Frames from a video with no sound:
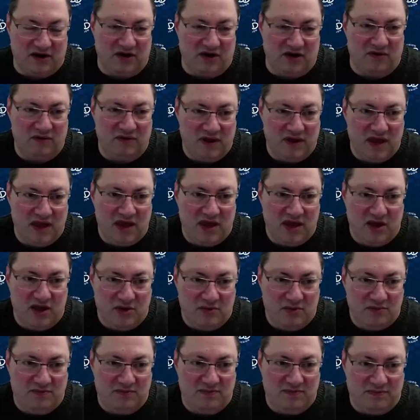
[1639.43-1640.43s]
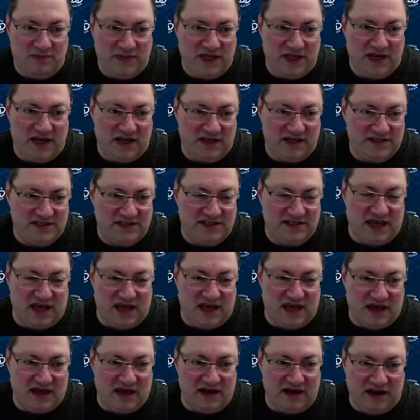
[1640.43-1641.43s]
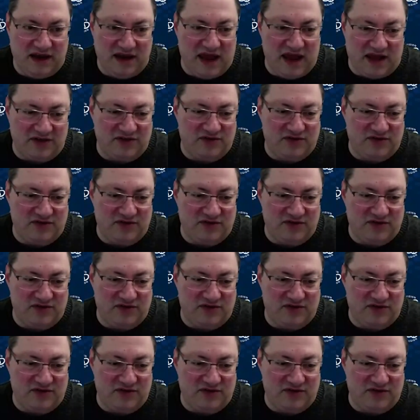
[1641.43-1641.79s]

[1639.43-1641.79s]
you know, but yeah,